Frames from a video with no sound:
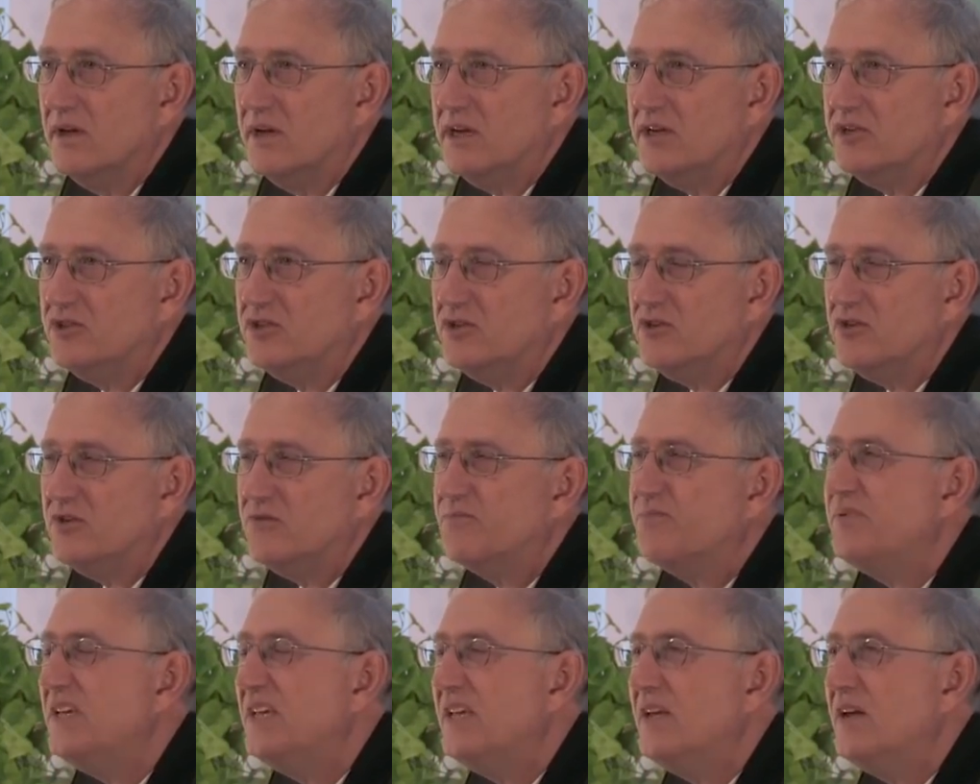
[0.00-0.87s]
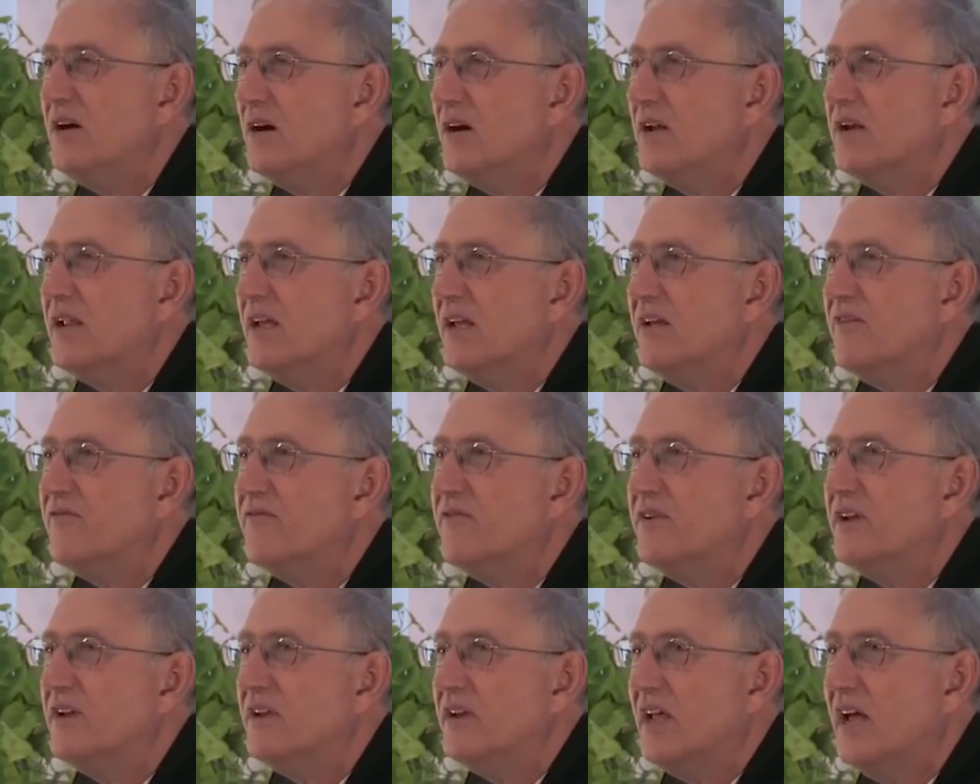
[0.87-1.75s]
It should be on
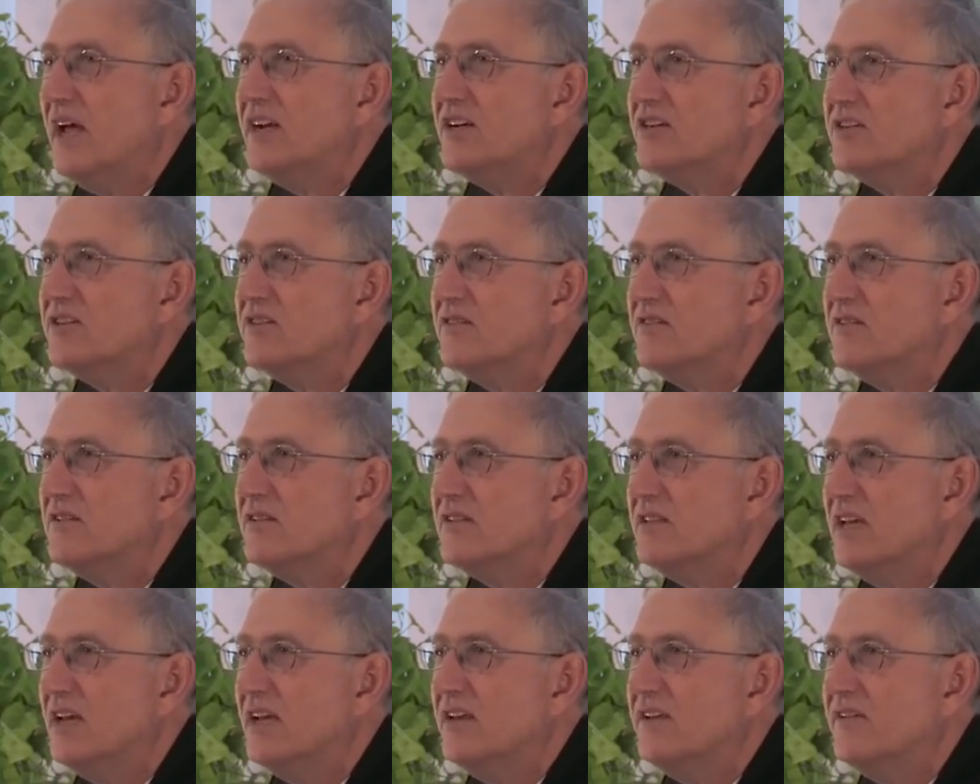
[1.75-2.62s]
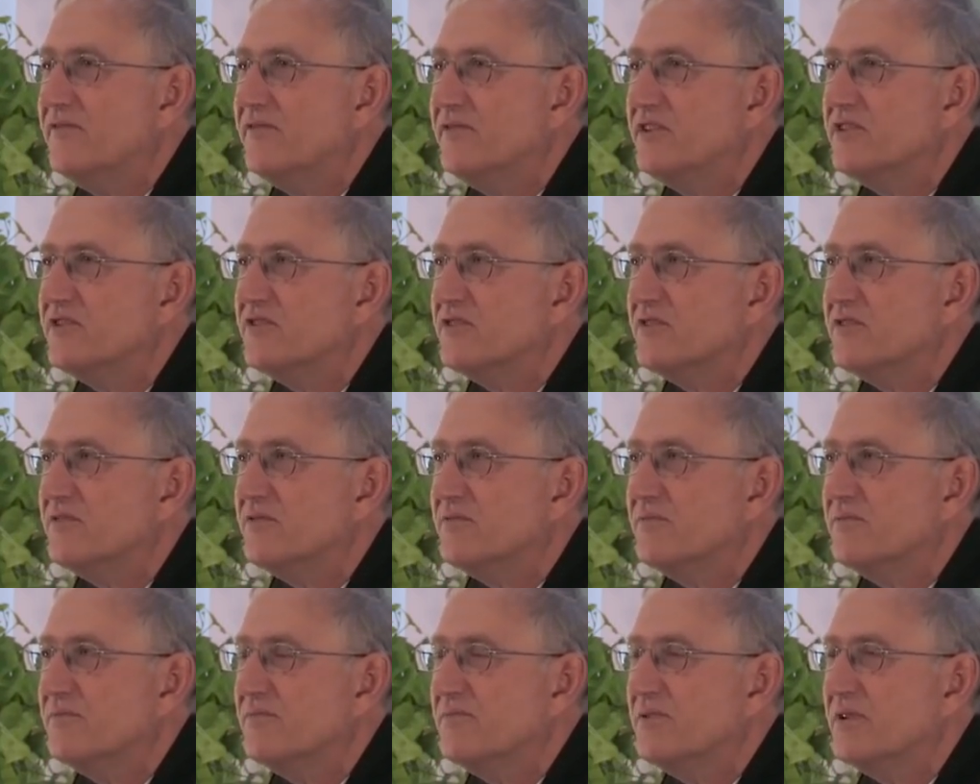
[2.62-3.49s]
every national
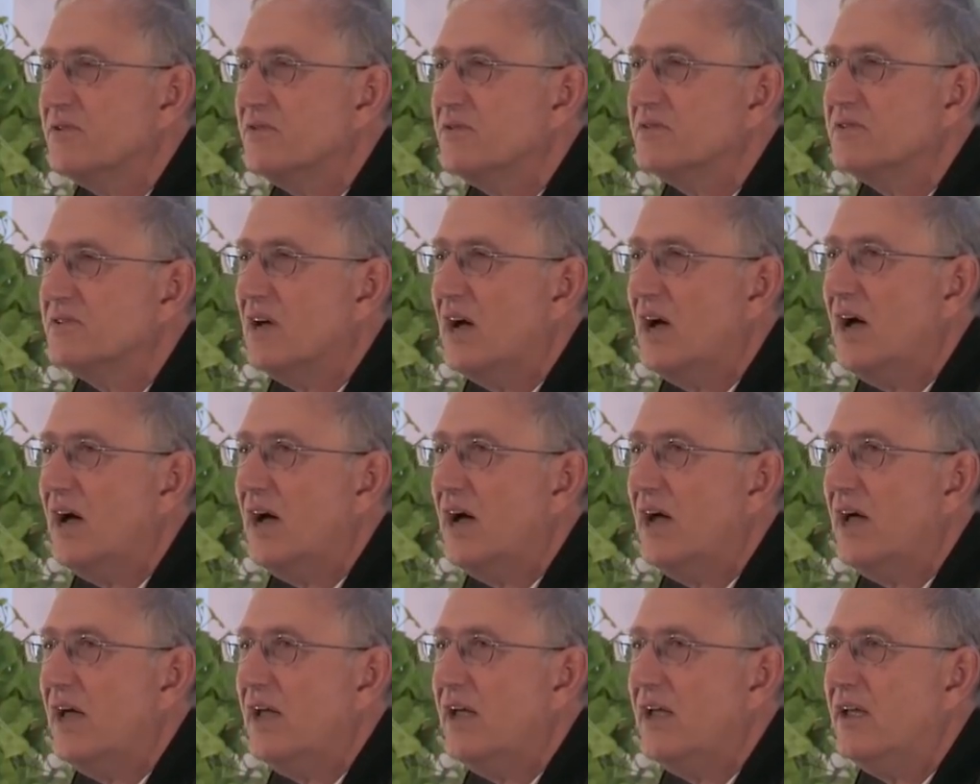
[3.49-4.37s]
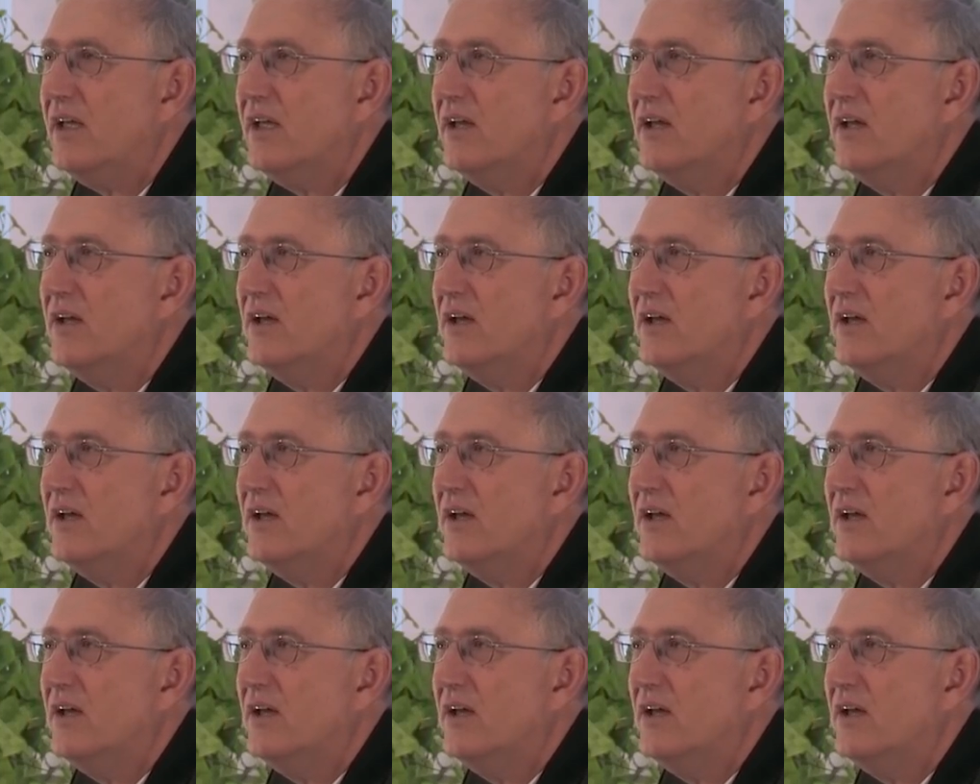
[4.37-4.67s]
television, because I